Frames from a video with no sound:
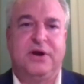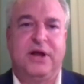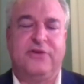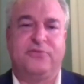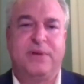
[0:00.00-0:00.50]
there
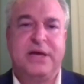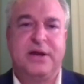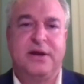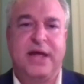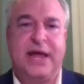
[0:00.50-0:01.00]
has
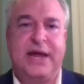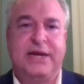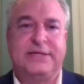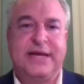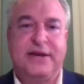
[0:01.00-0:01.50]
been
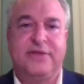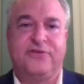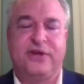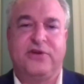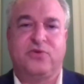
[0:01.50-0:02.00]
a
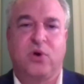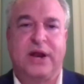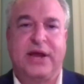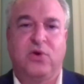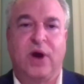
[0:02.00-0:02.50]
tendency
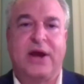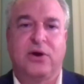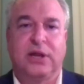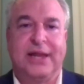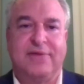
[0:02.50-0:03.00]
toward a
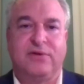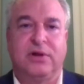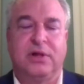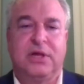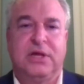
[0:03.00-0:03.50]
greater
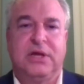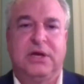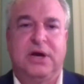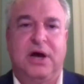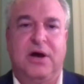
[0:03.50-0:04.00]
level
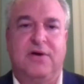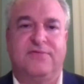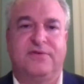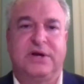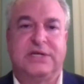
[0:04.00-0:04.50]

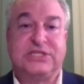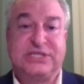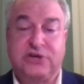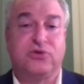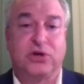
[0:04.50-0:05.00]
of
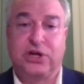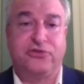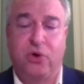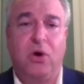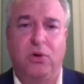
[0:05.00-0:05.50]
central
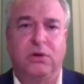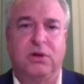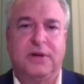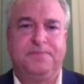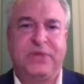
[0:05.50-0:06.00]
control
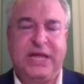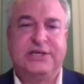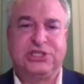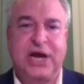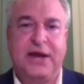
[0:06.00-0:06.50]

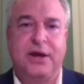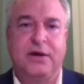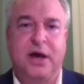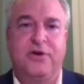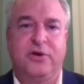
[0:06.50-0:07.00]
in
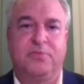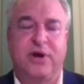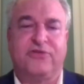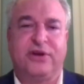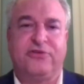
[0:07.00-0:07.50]
China under
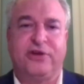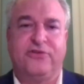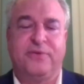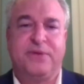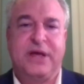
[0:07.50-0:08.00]
President Xi
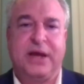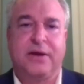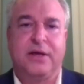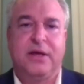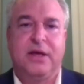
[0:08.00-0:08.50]

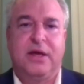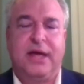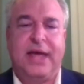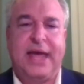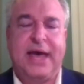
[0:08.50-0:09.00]
Jinping.
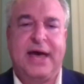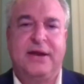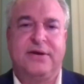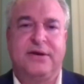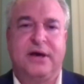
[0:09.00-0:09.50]

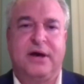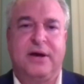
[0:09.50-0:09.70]
And